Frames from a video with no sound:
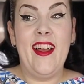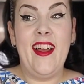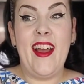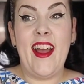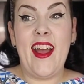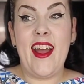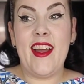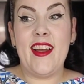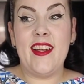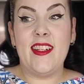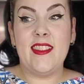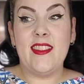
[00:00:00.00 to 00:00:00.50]

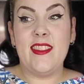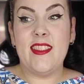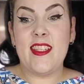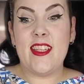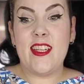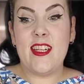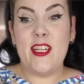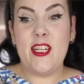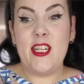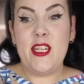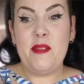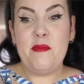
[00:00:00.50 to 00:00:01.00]
And
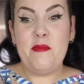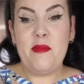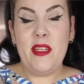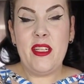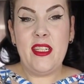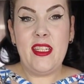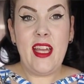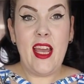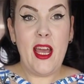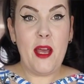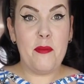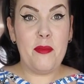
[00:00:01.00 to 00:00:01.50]

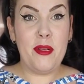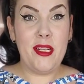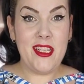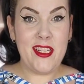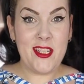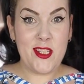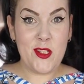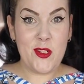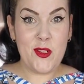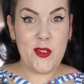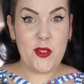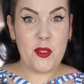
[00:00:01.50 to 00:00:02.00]
yeah,
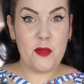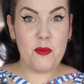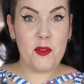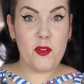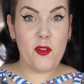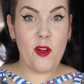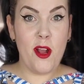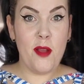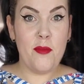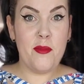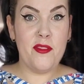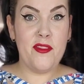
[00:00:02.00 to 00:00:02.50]
please do
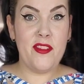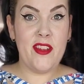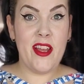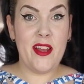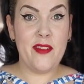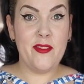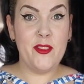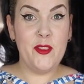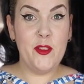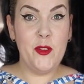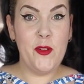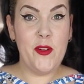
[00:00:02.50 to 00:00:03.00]
subscribe if you
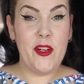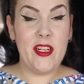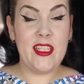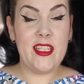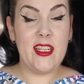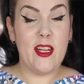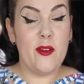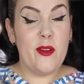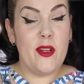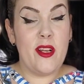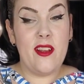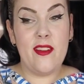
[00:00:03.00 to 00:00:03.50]
haven't already.
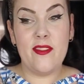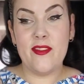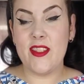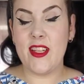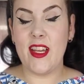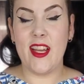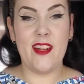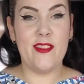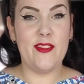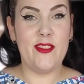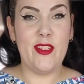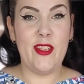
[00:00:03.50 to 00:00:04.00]
I would love to
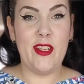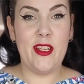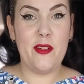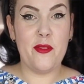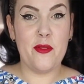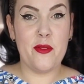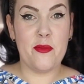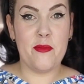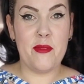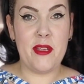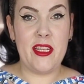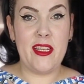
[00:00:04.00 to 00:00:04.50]
have you here
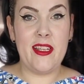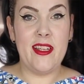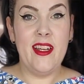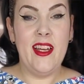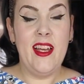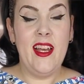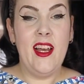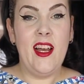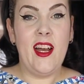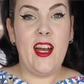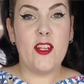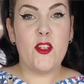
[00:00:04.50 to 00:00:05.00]
with me.
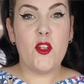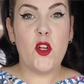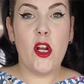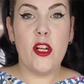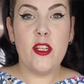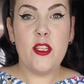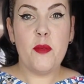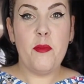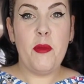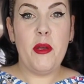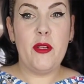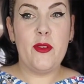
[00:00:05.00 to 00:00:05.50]
I try
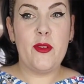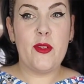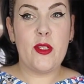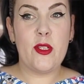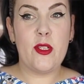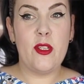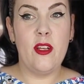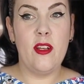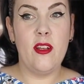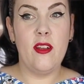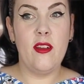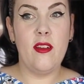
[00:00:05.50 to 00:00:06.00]
to
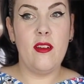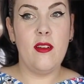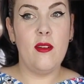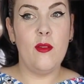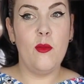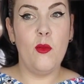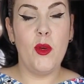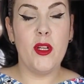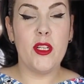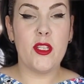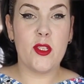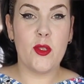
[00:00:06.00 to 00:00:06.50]
post
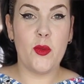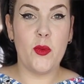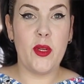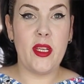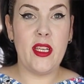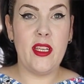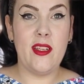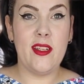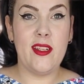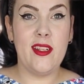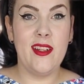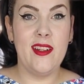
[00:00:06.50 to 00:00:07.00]
once a
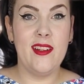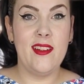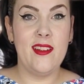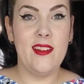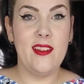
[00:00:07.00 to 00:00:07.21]
week,